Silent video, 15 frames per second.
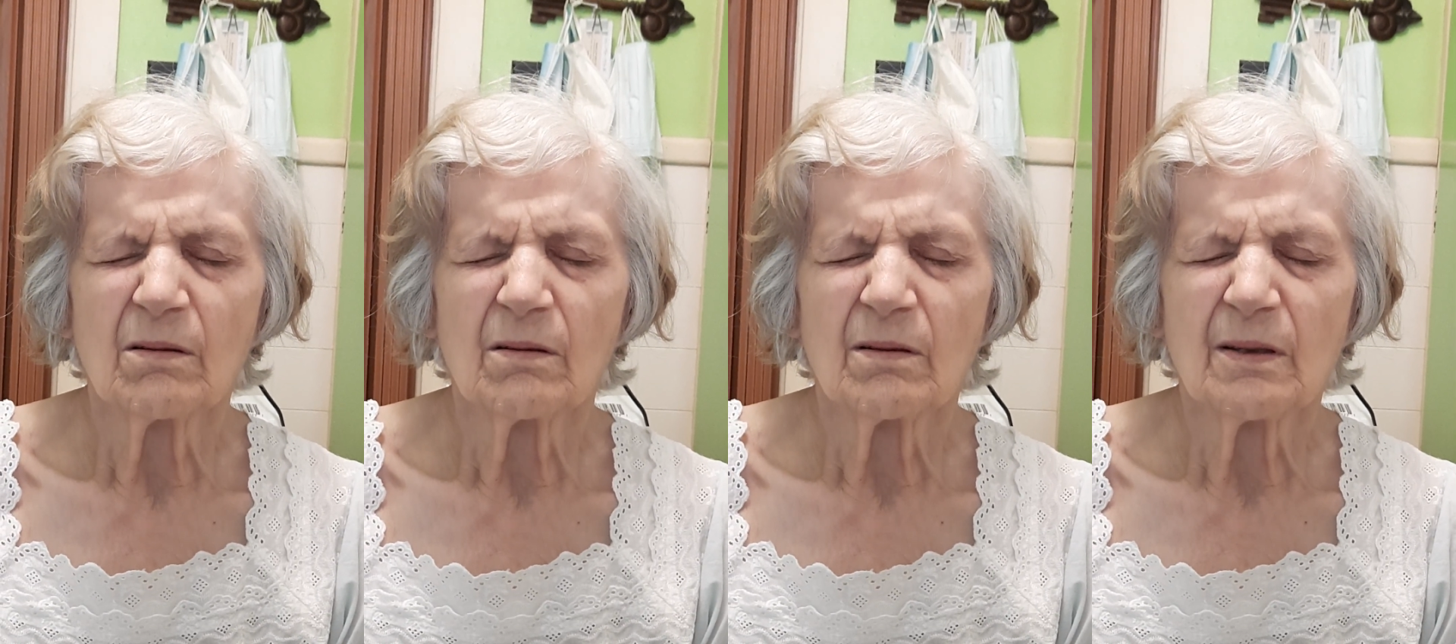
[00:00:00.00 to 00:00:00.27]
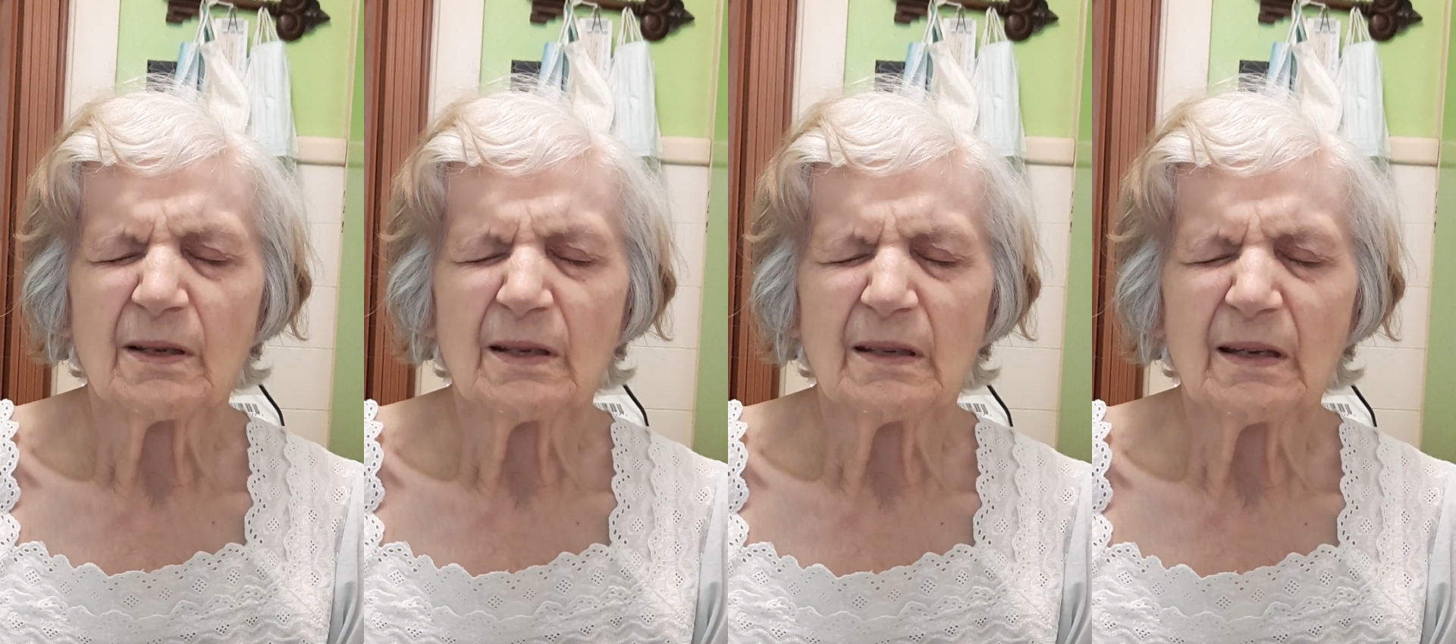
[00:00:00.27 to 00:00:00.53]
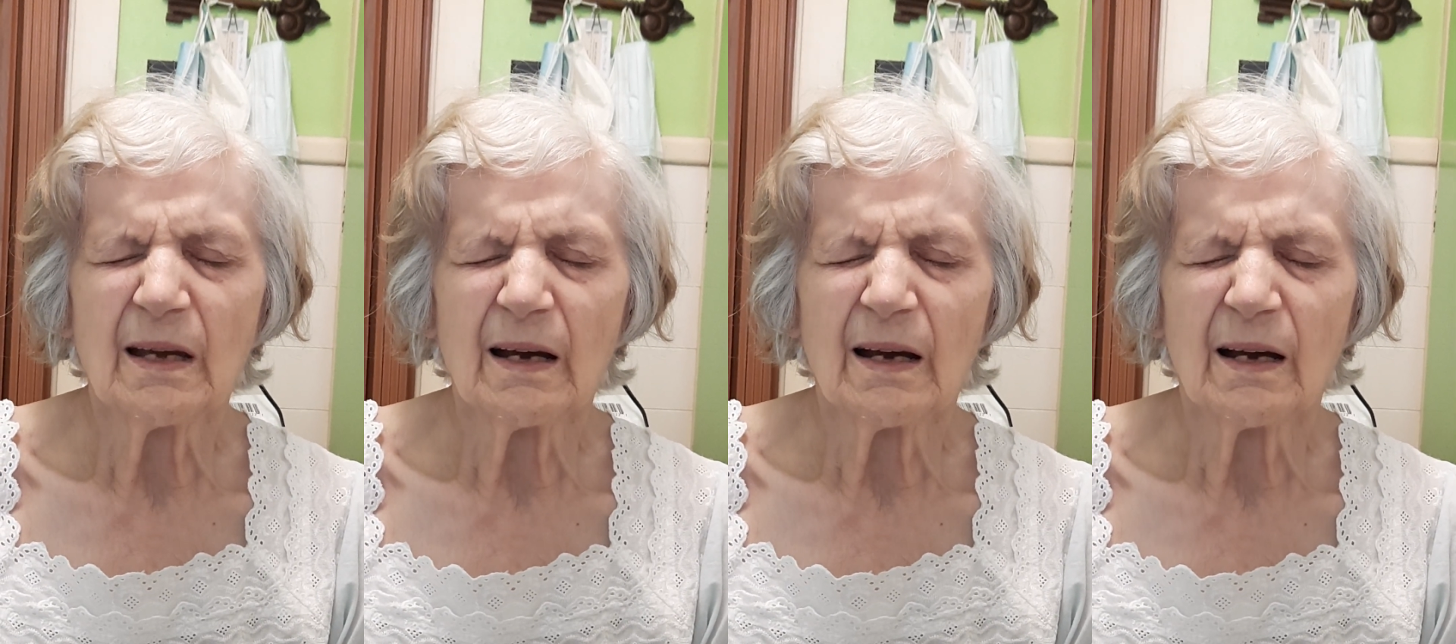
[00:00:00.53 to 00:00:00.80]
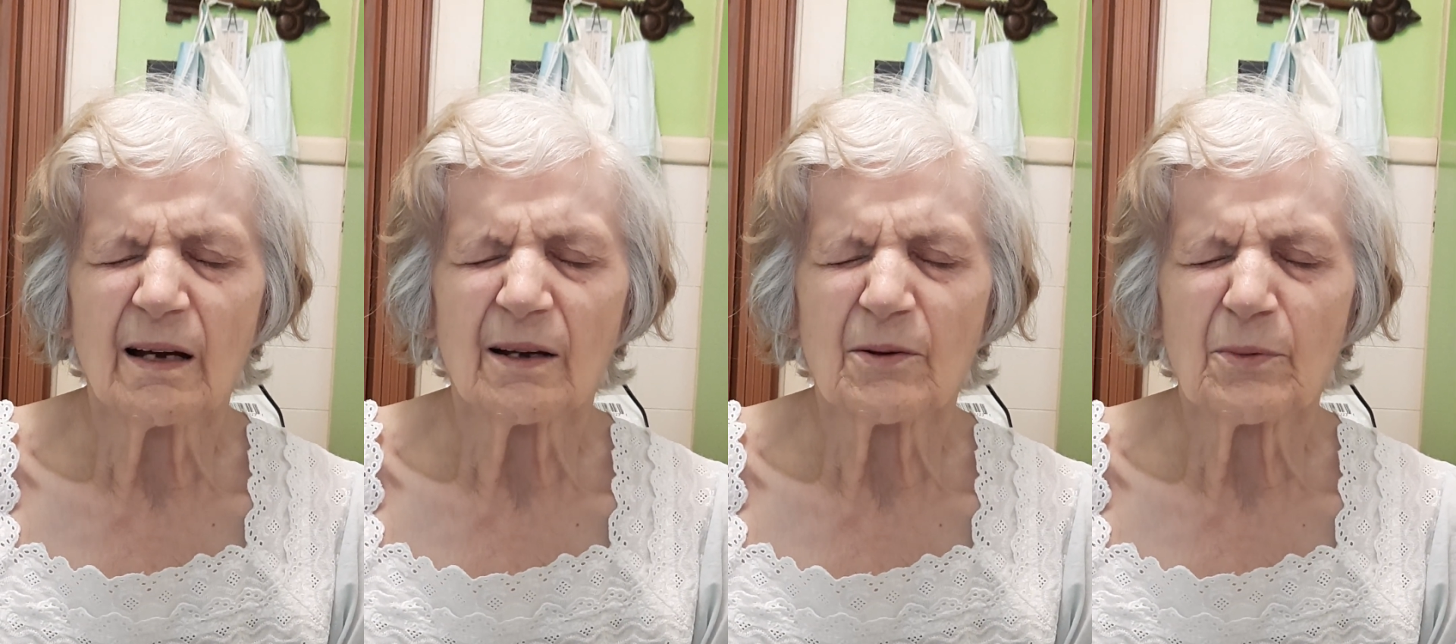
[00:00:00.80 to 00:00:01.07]

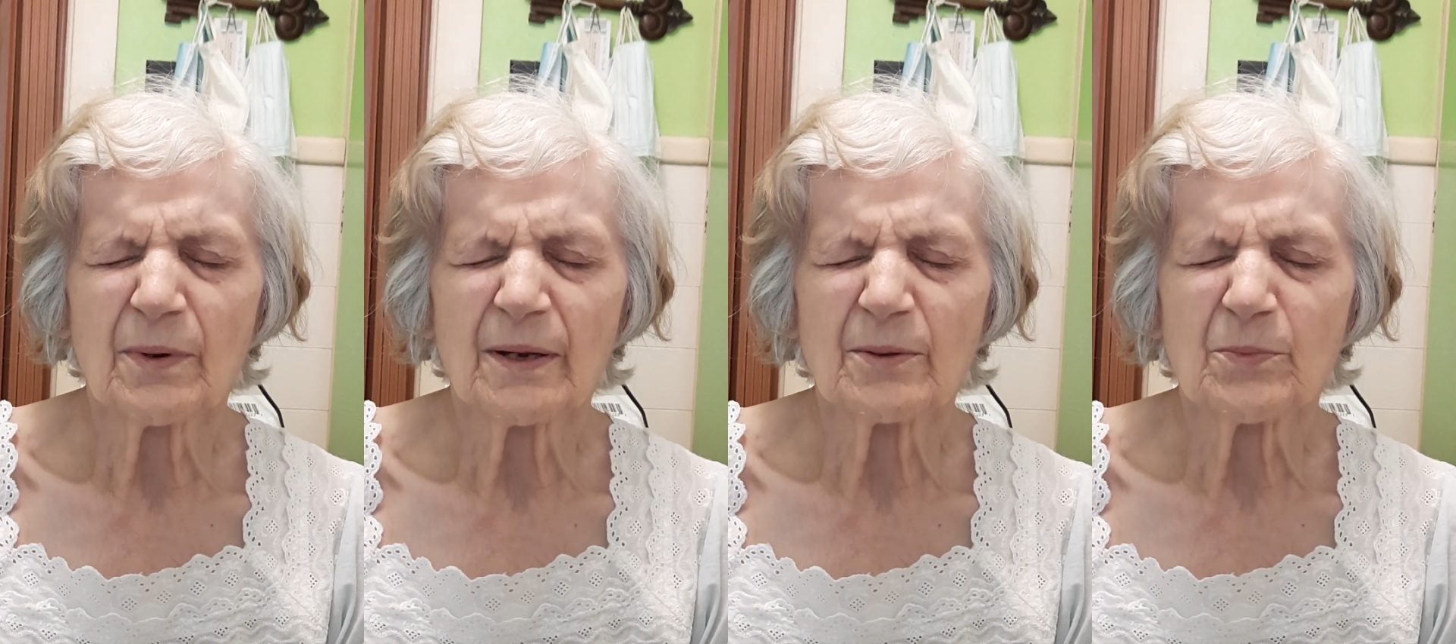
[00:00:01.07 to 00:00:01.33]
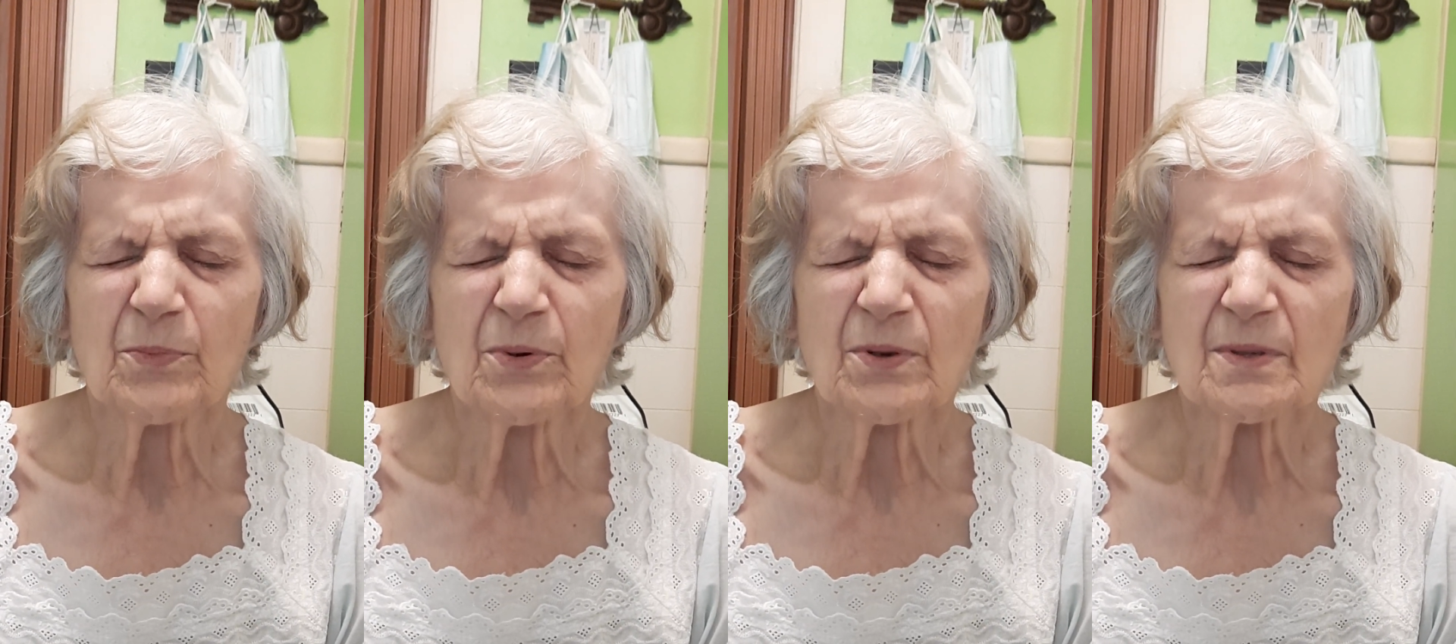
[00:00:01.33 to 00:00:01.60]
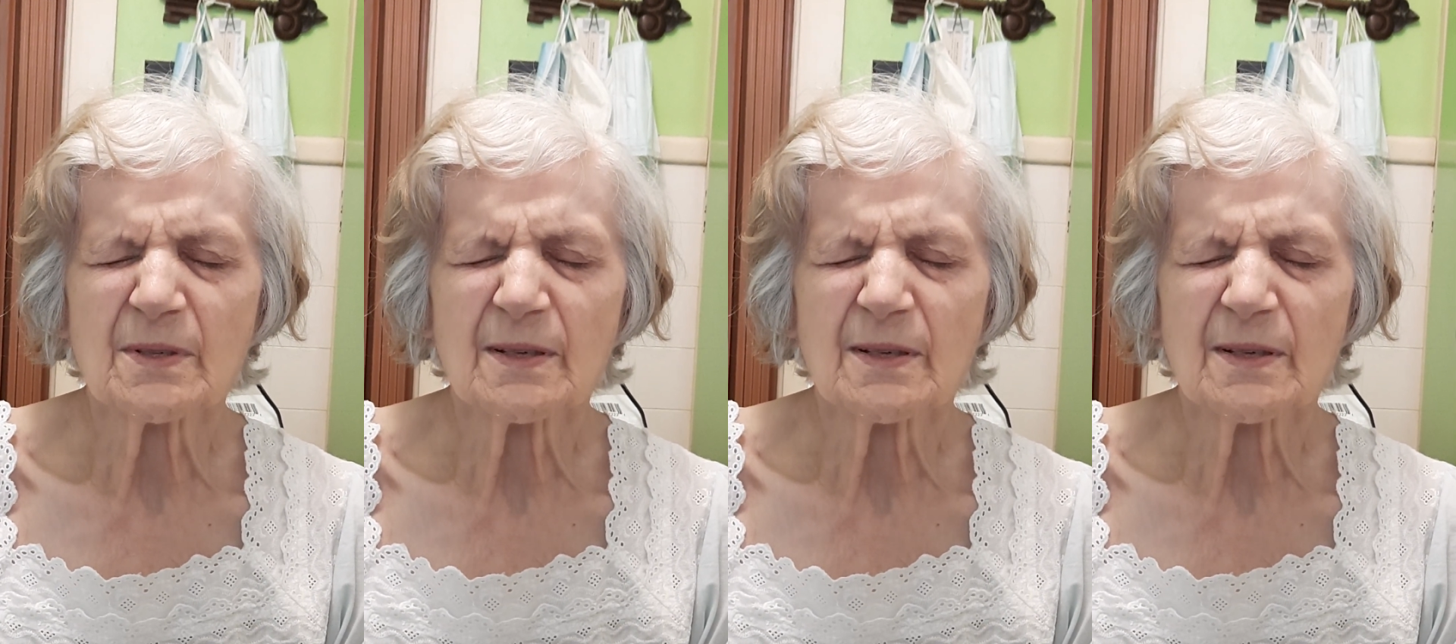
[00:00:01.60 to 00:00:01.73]
Yeah, wet boots,